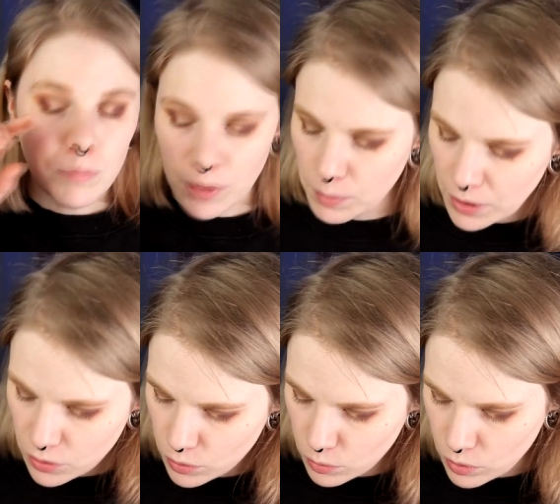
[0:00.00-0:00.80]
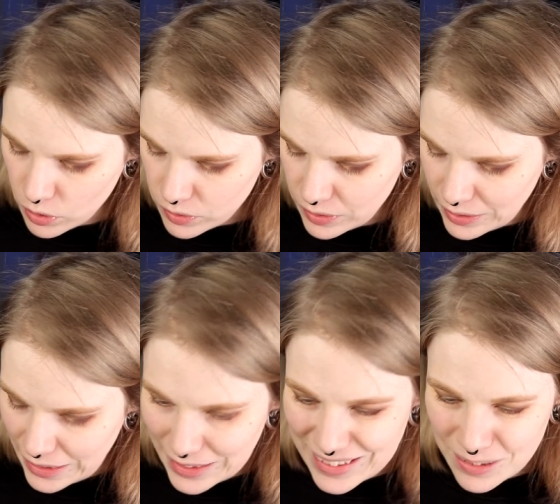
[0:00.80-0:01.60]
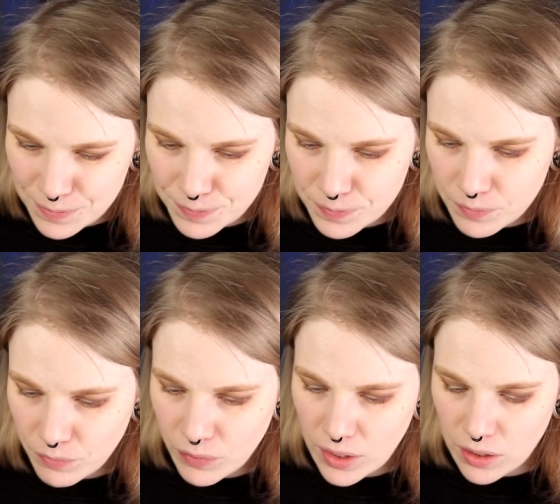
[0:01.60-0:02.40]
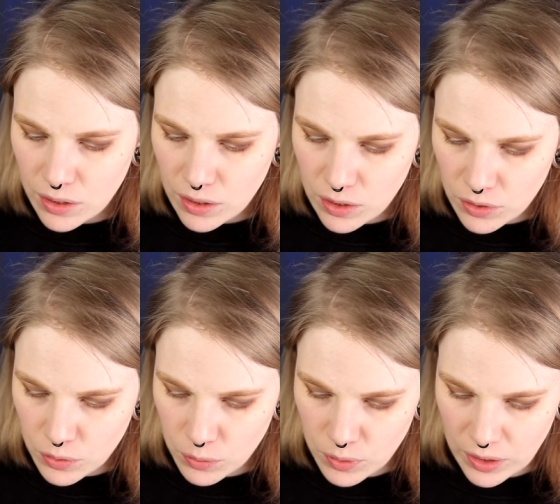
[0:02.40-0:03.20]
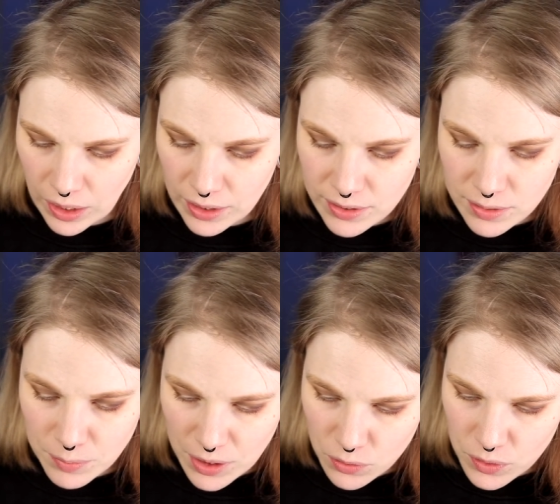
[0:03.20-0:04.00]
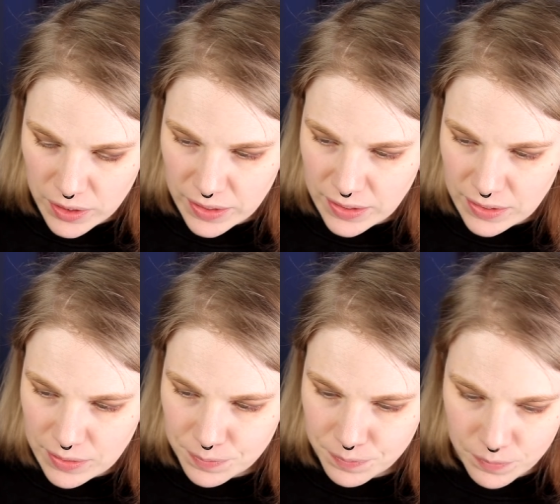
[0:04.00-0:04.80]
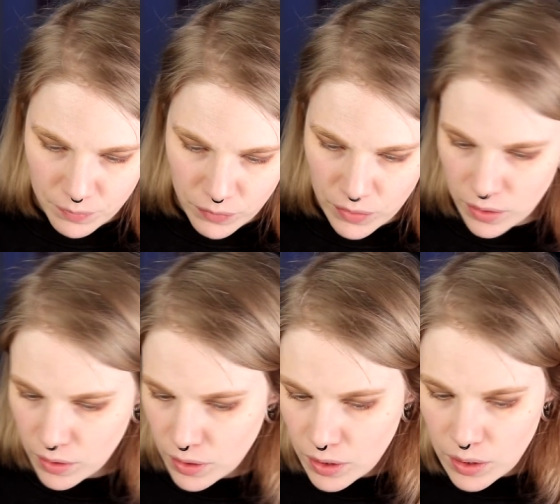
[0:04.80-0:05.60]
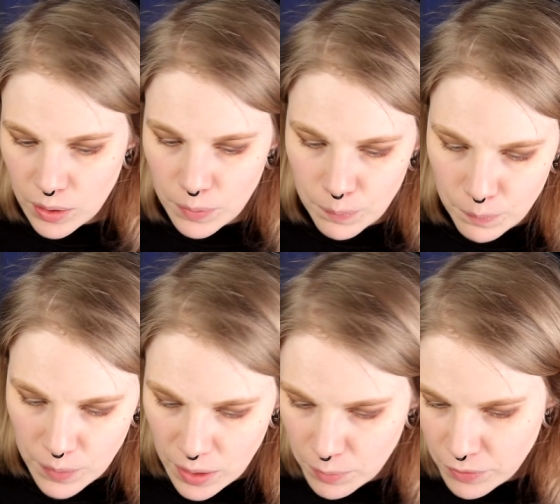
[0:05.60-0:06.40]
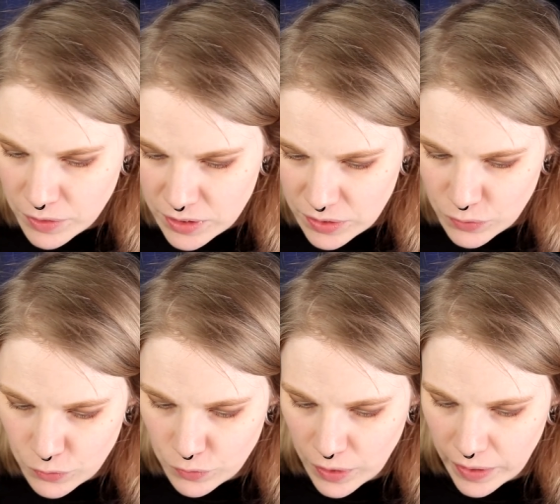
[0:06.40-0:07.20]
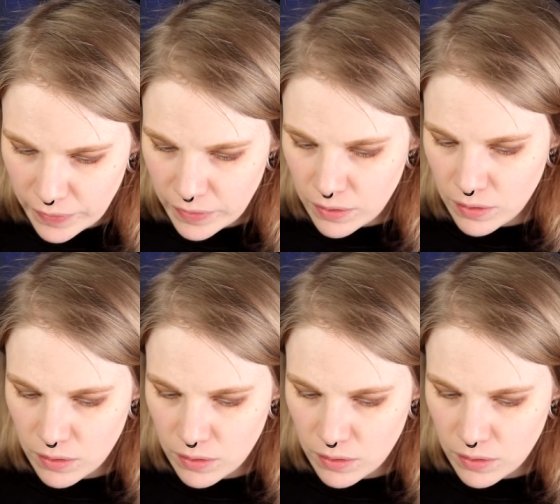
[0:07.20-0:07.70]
Maybe I do not need to cut my crease. Maybe if I just find